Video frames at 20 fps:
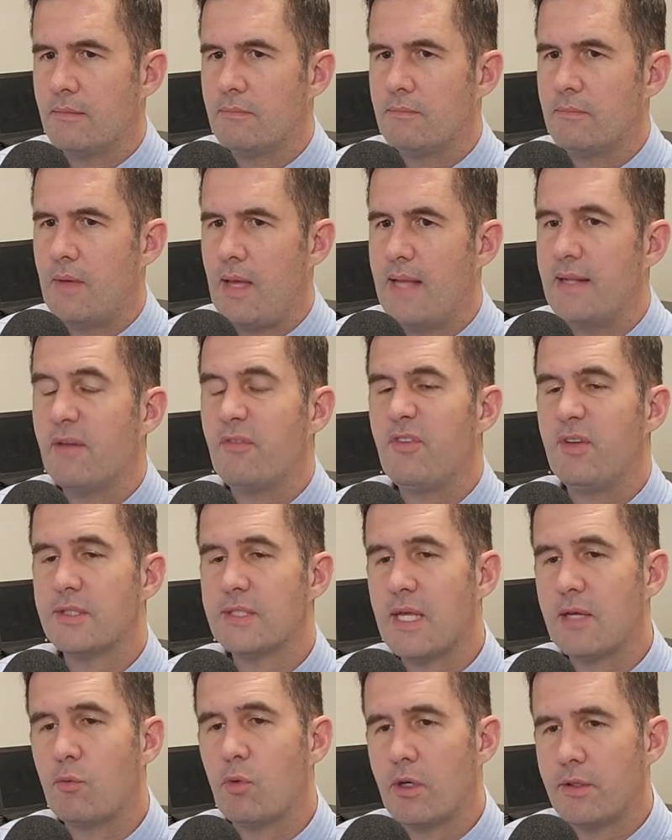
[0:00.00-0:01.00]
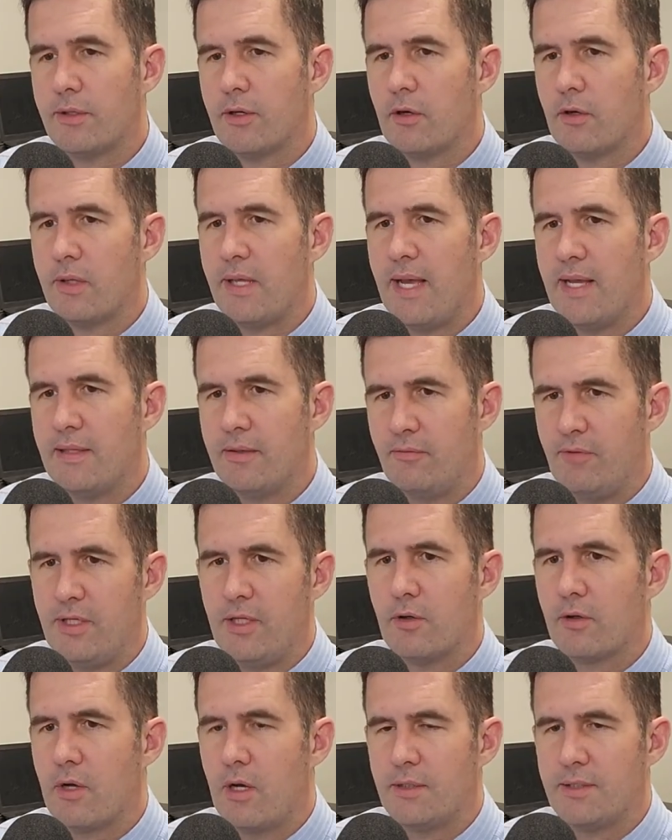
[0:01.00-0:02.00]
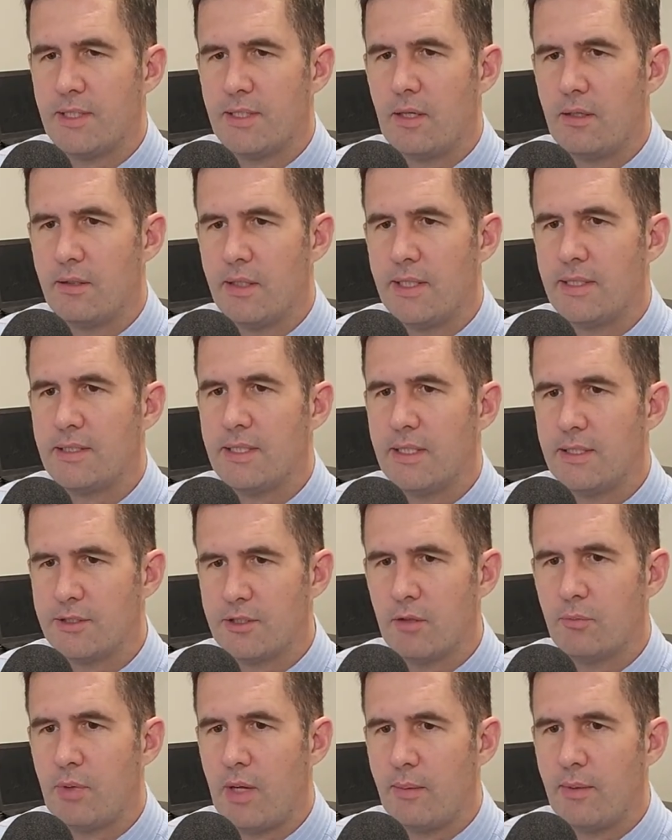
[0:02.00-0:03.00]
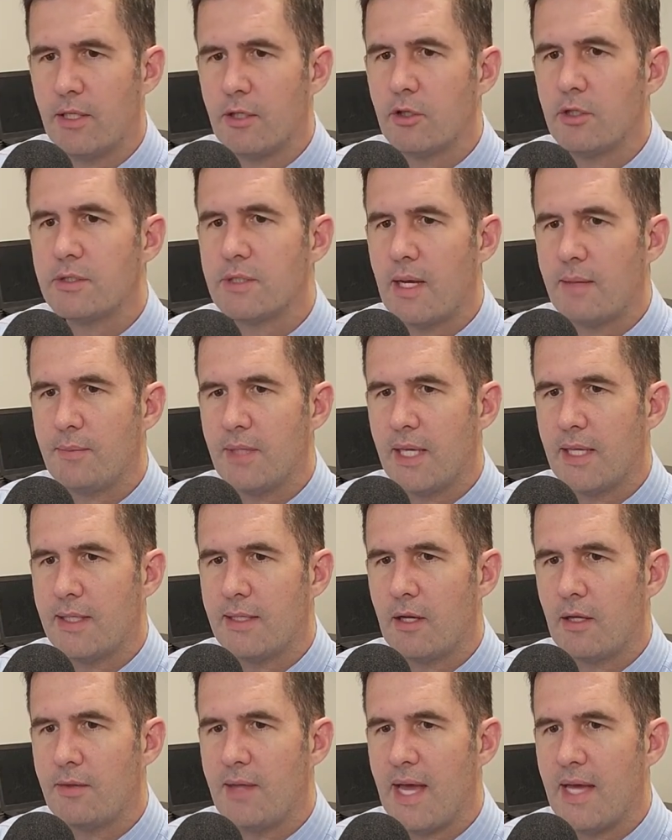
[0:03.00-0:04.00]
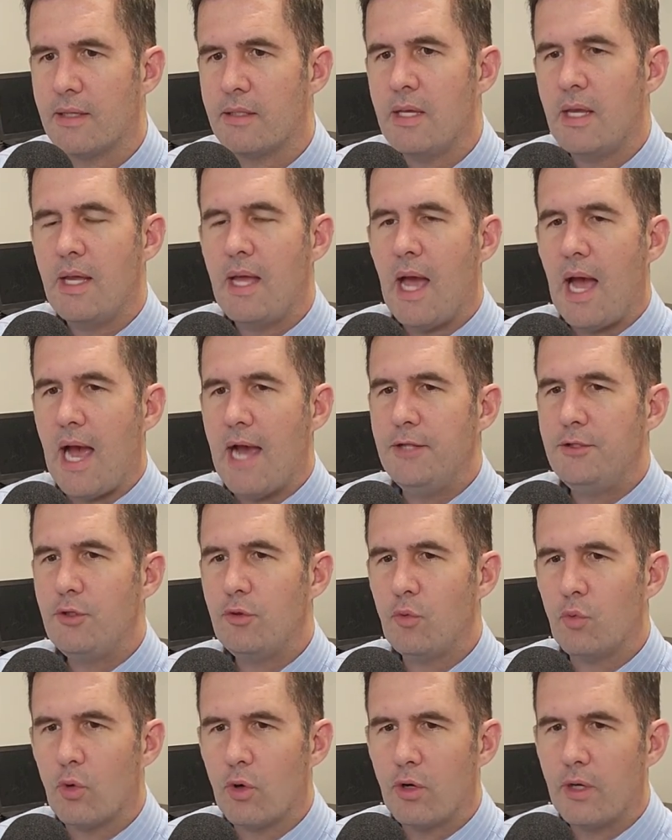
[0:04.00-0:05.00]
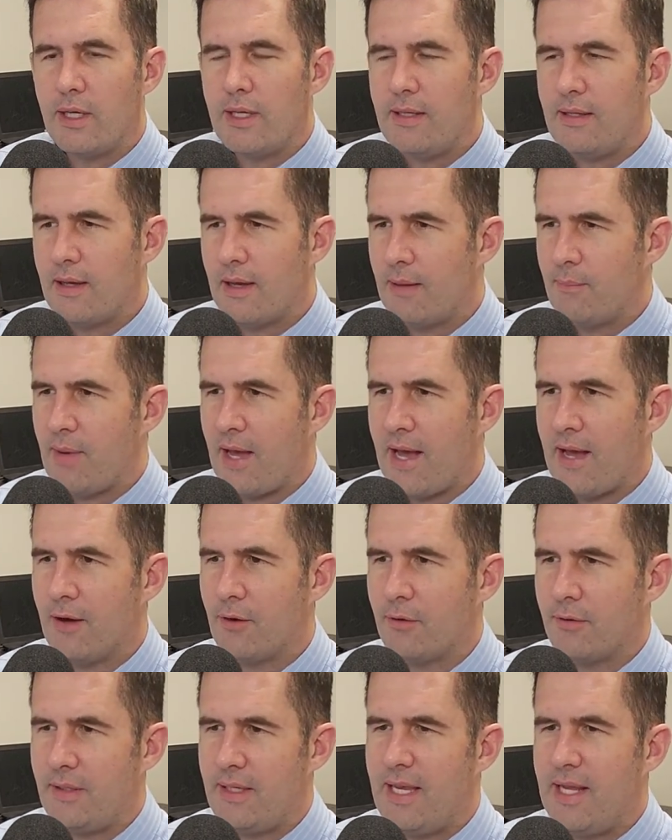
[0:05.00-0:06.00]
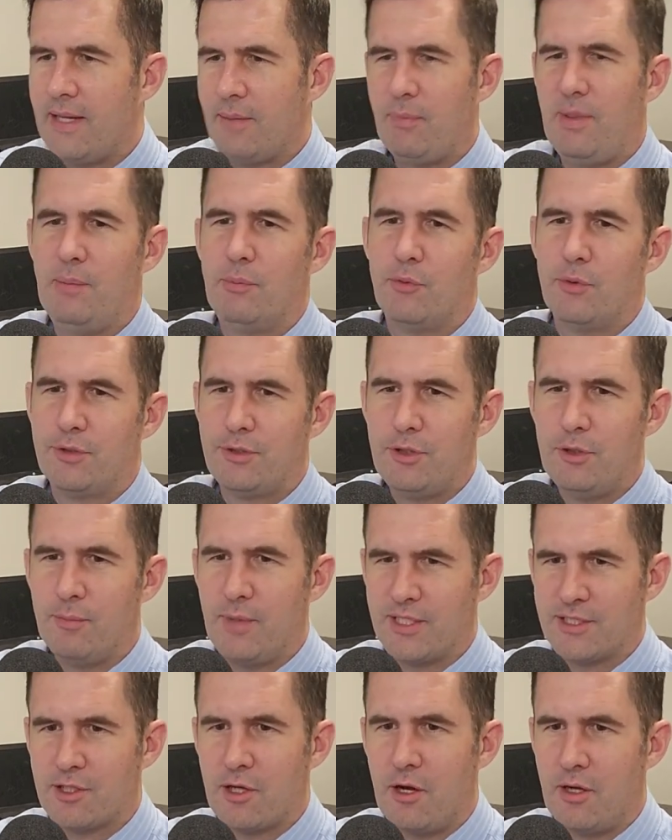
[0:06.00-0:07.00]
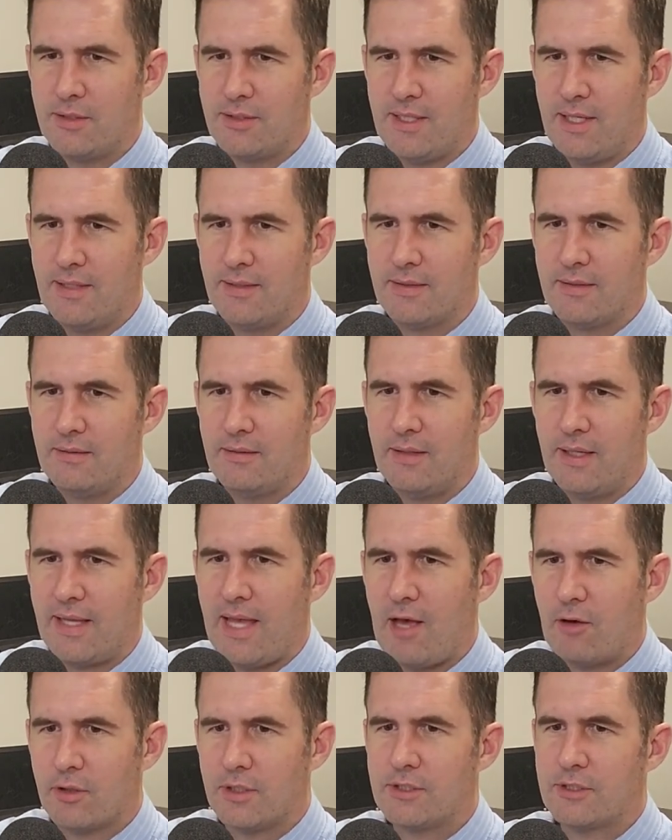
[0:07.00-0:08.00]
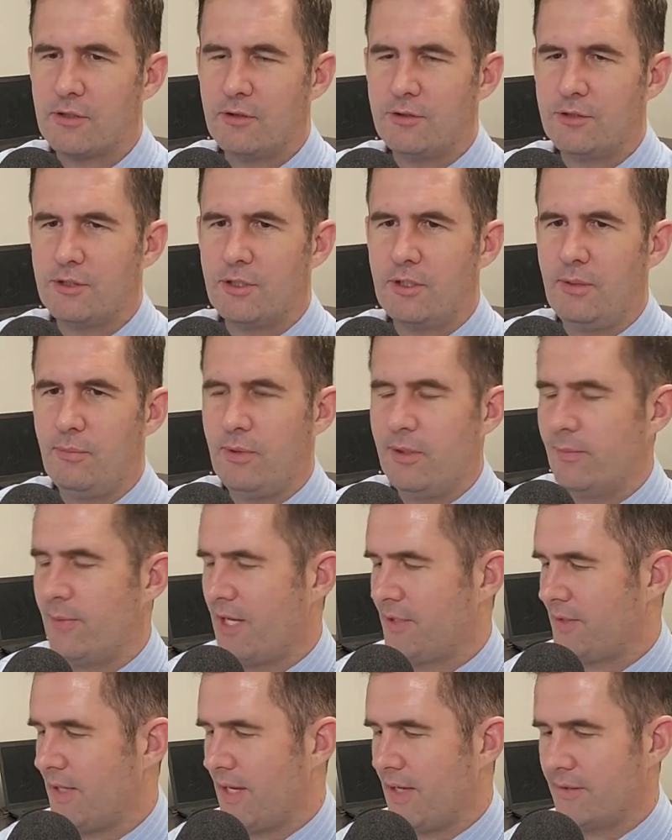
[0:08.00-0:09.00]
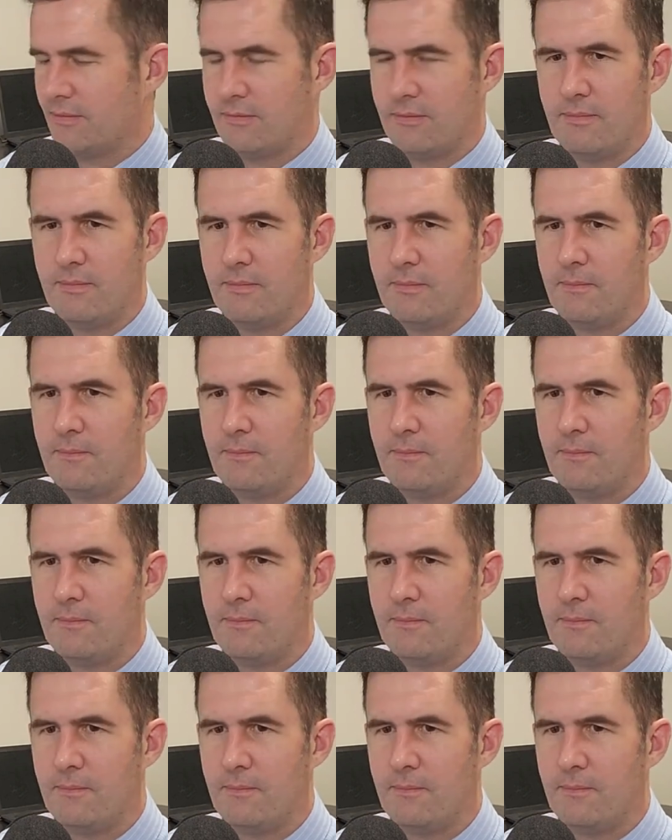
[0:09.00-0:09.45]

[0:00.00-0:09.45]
Yeah. And it feels like we're in the early end of video content on LinkedIn, so probably a good time to get in on that. I do worry about hitting people with too much content. Like, how concerned should you be about that?